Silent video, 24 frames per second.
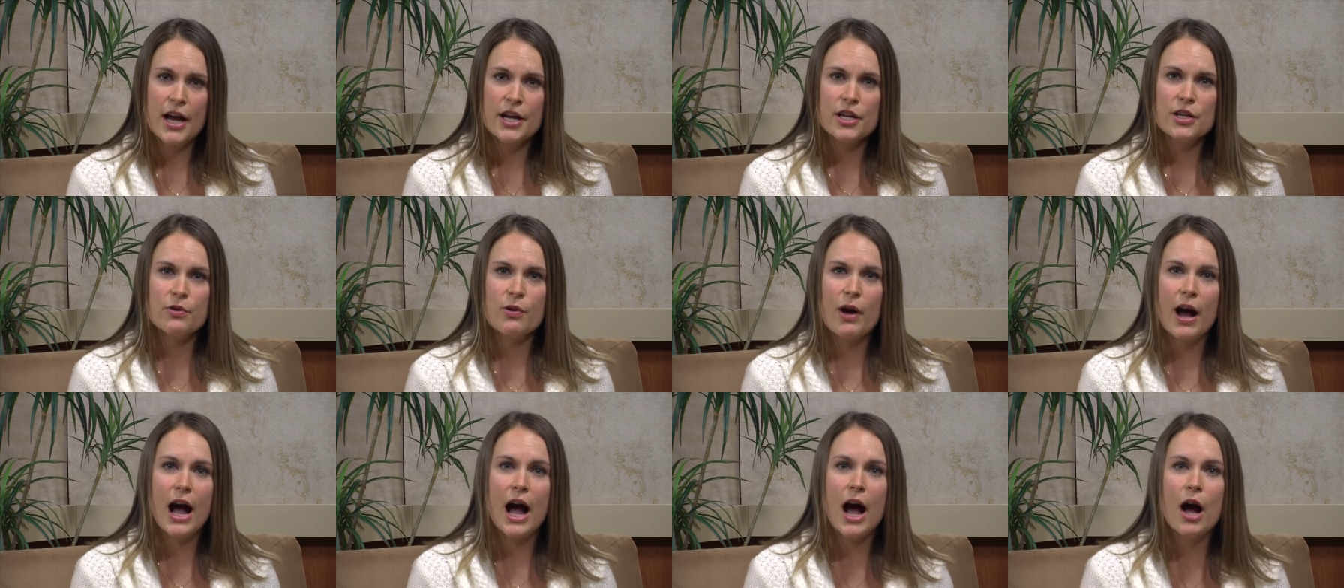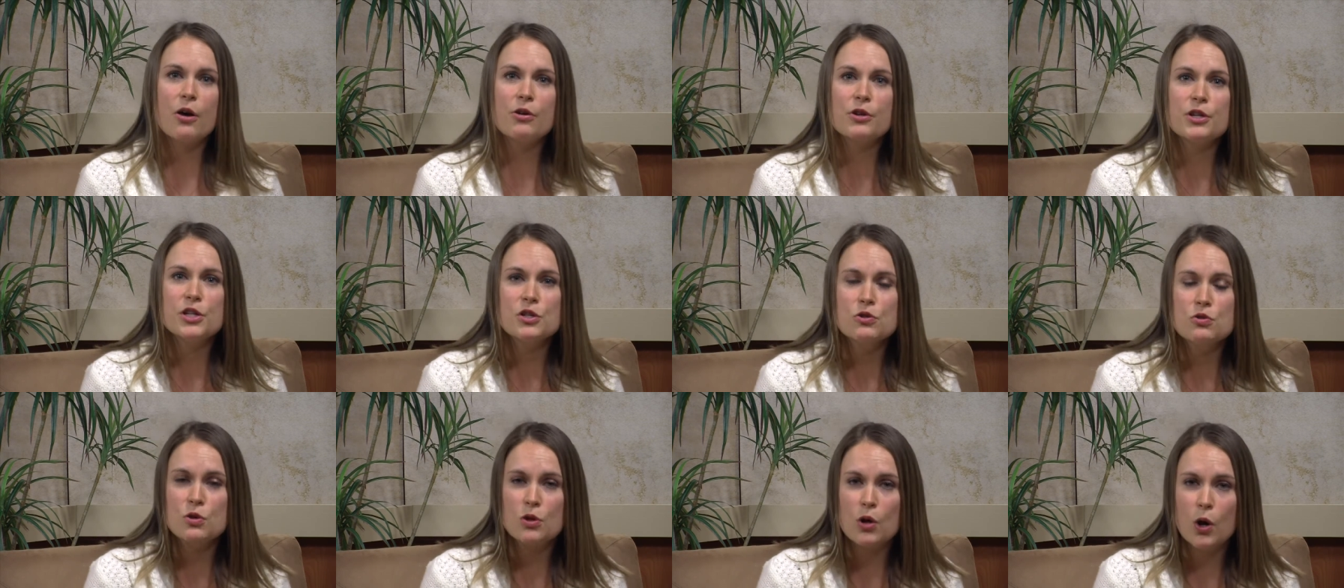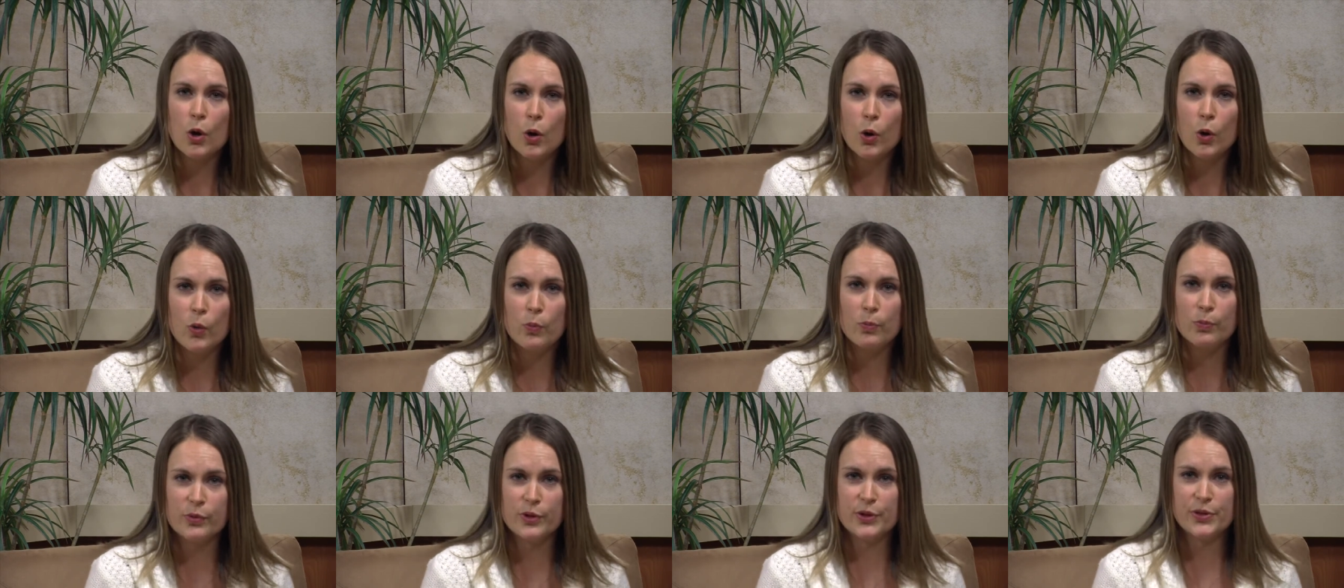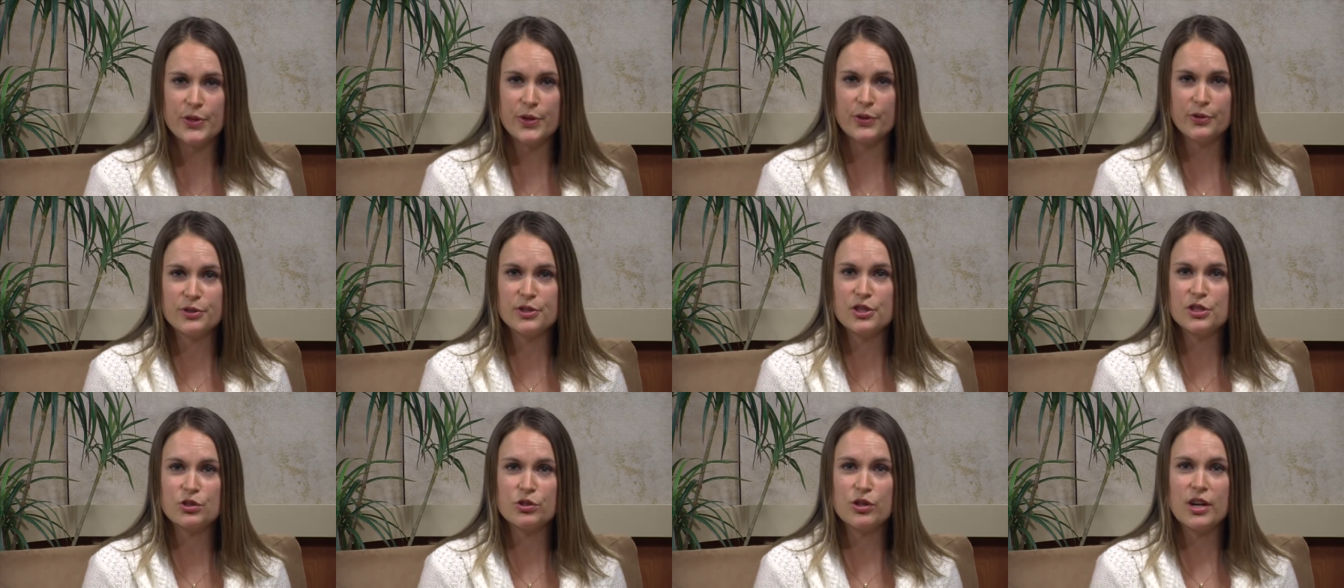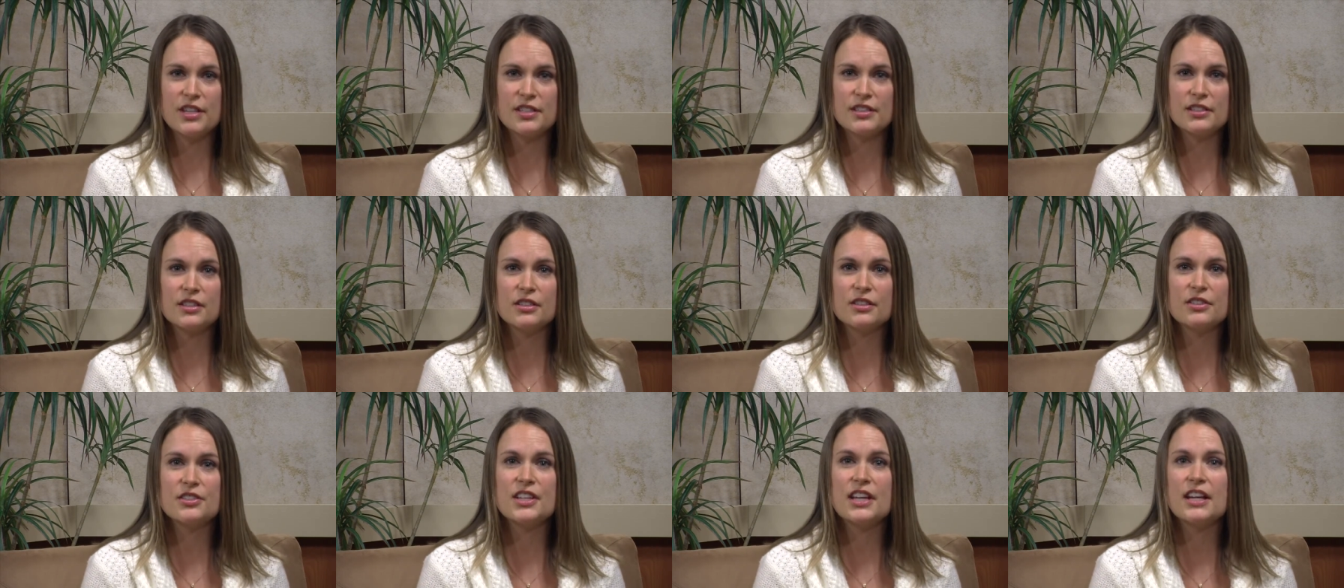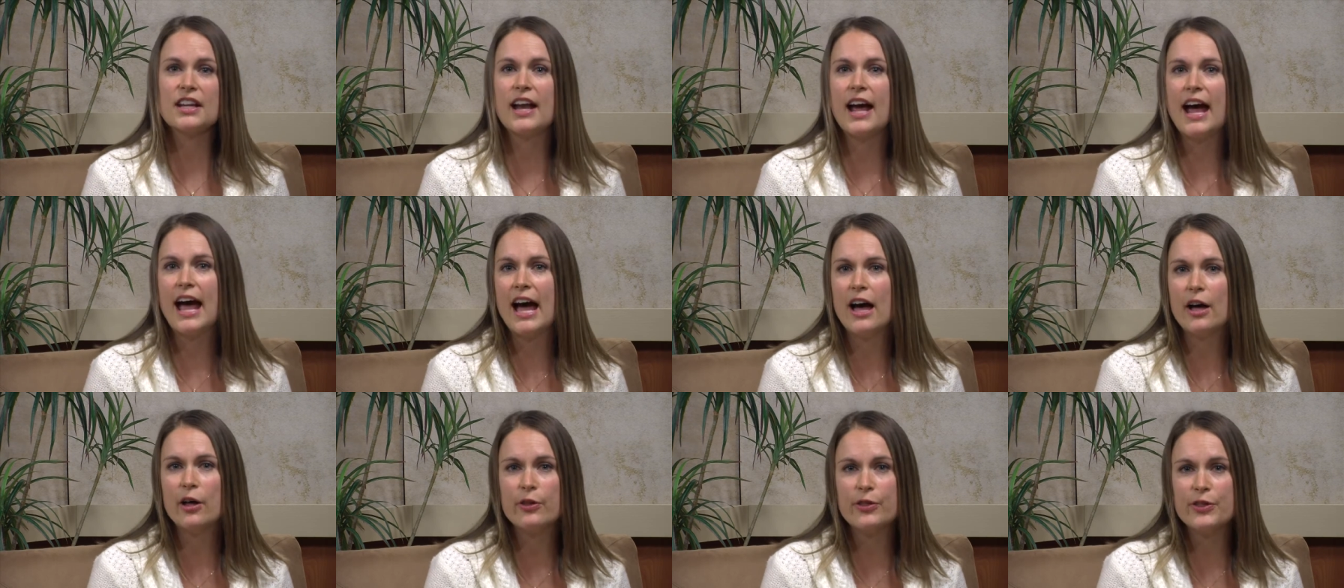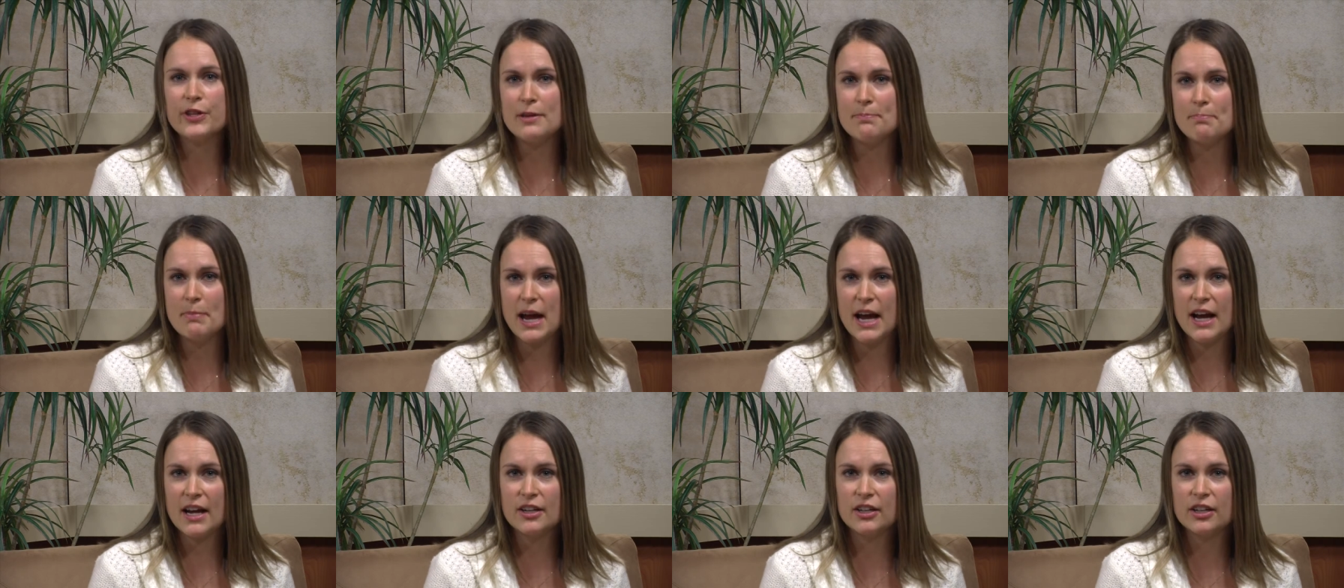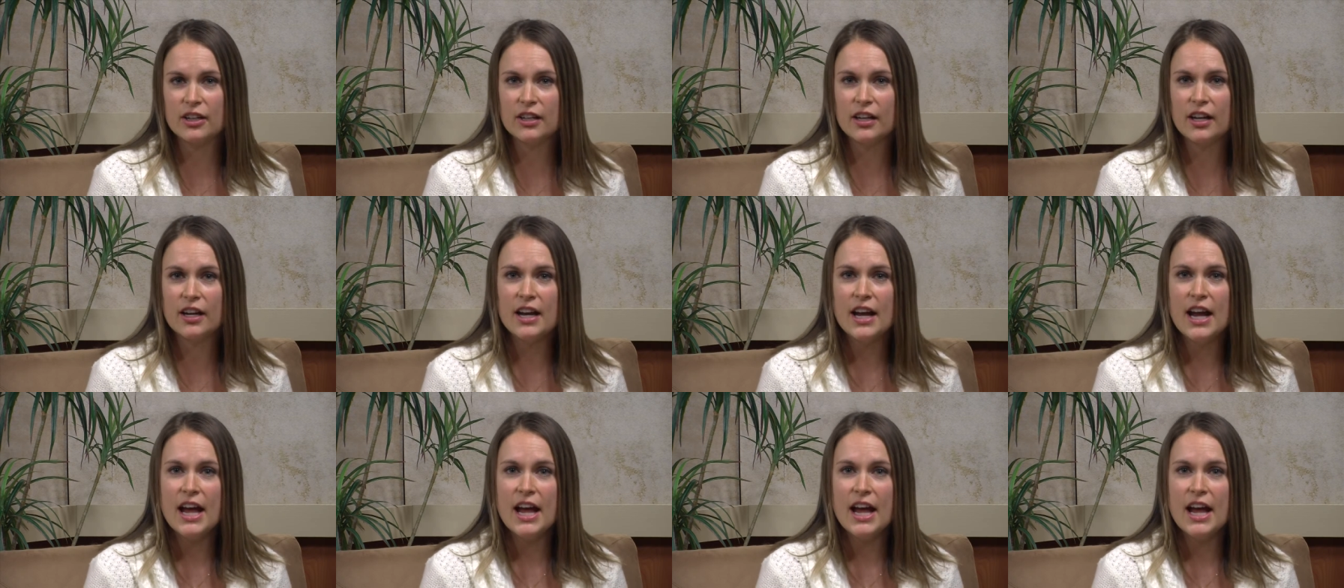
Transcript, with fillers: You know, how do you cope with those stressors in a healthy manner?